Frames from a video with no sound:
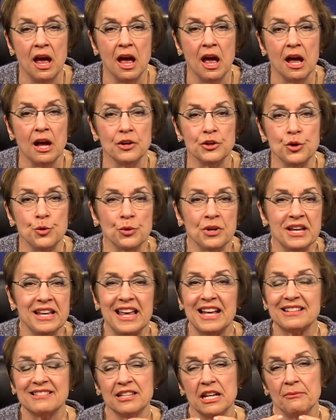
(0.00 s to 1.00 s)
you can get
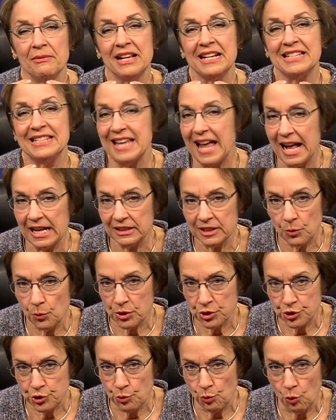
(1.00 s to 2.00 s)
some exactly
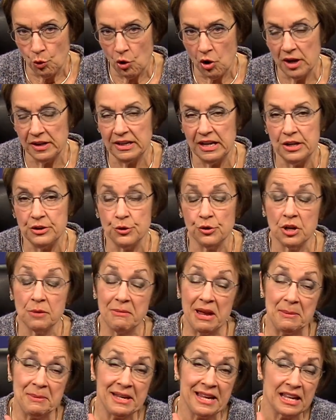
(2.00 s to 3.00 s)
what you want, and you can
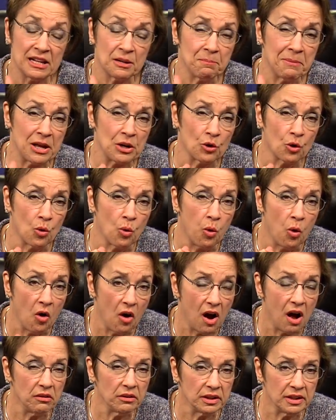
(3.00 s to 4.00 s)
maybe get a better
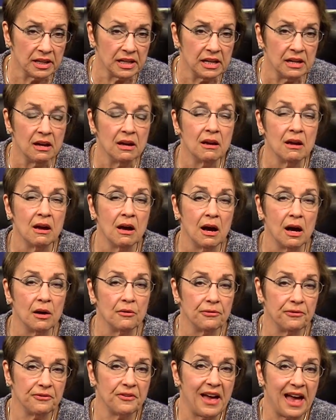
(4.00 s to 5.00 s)
quality of
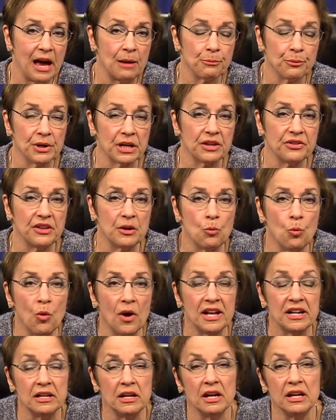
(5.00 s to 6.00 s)
fabric than
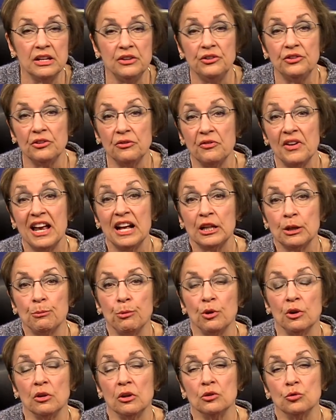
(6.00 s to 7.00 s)
what is
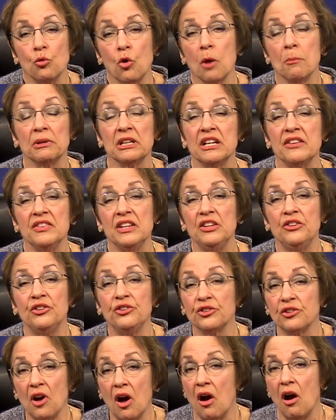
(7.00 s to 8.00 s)
available normally in these
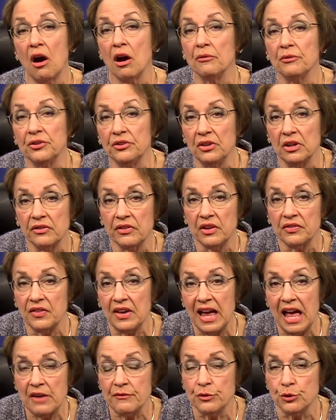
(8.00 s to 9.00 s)
scarves that they
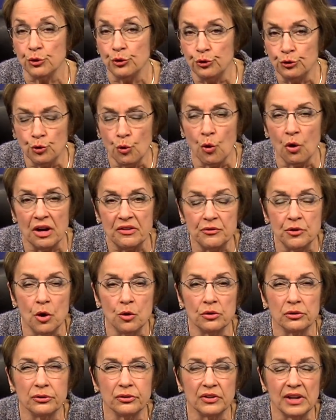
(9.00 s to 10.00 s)
have in the store. I've
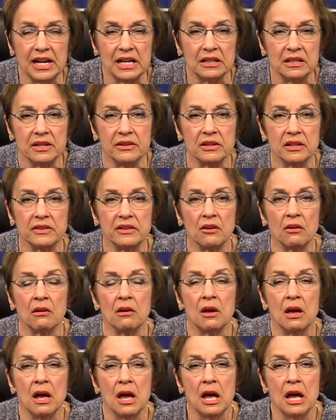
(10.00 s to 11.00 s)
noticed lately that they're
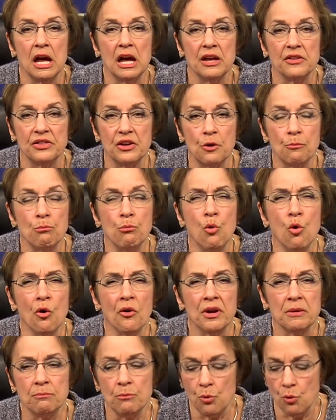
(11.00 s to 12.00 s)
more
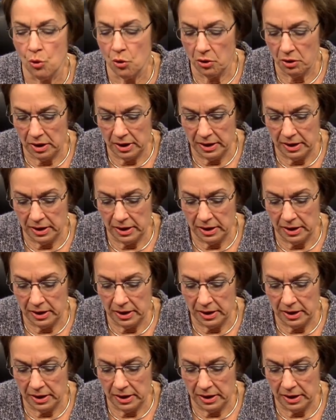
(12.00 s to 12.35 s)
and more